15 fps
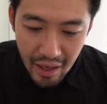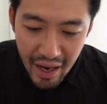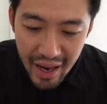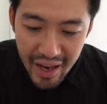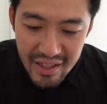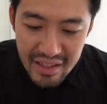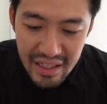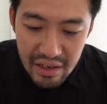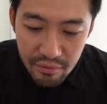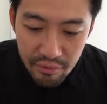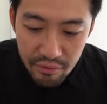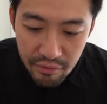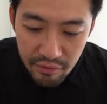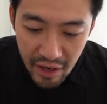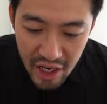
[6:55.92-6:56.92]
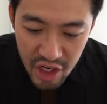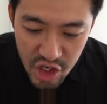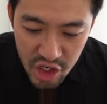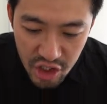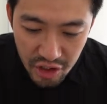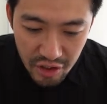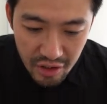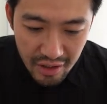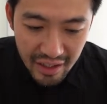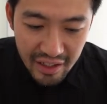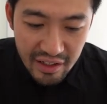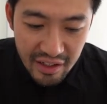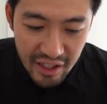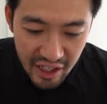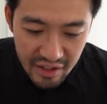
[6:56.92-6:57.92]
As inflation
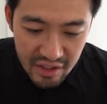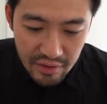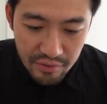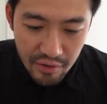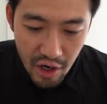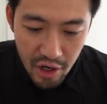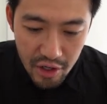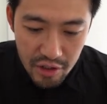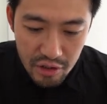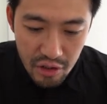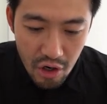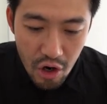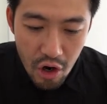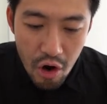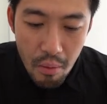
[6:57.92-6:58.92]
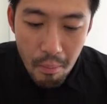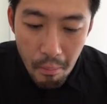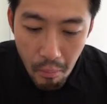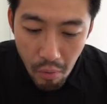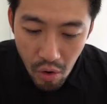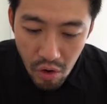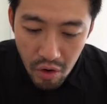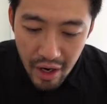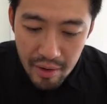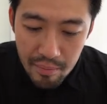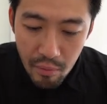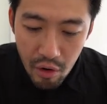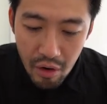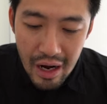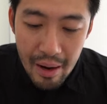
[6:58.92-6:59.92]
intensifies, more and
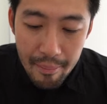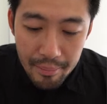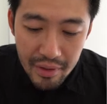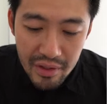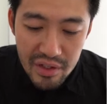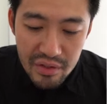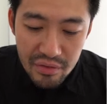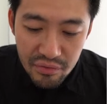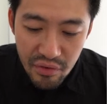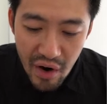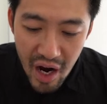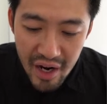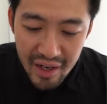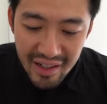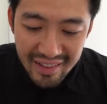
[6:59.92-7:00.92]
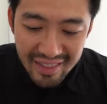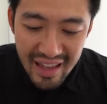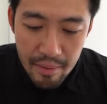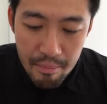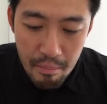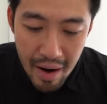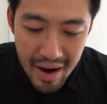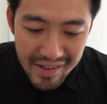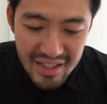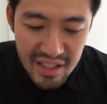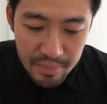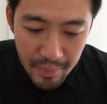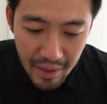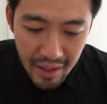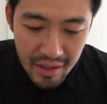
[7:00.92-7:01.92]
more companies find that they must
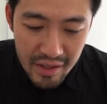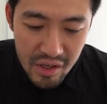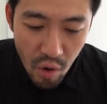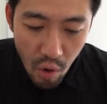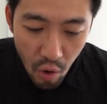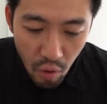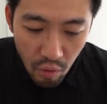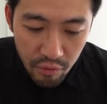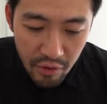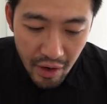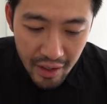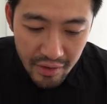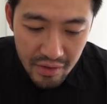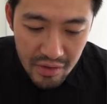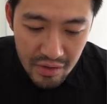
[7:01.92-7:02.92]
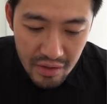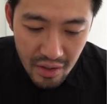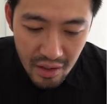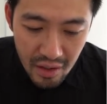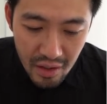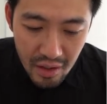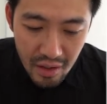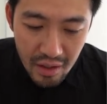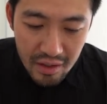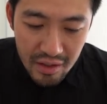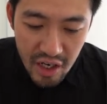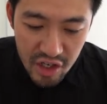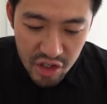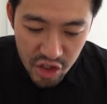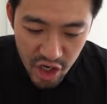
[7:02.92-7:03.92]
spend all funds
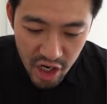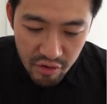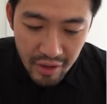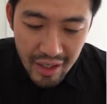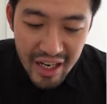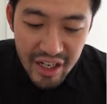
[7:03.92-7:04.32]
they generate